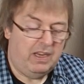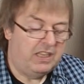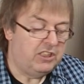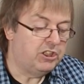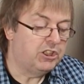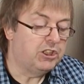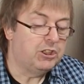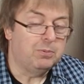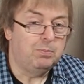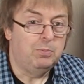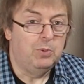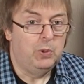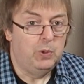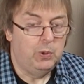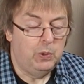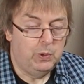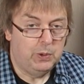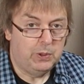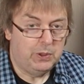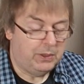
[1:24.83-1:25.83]
It's
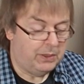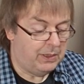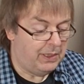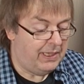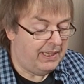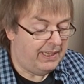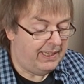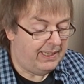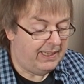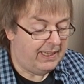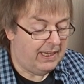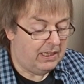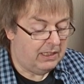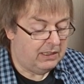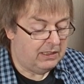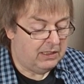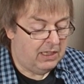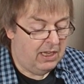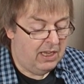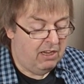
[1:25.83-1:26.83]
smooth,
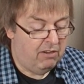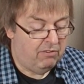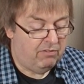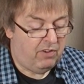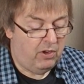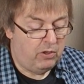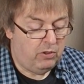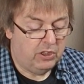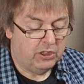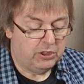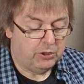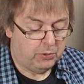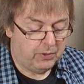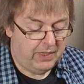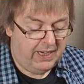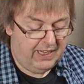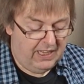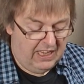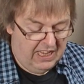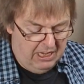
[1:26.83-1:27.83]
the focus
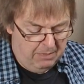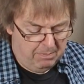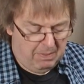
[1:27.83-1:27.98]
ring,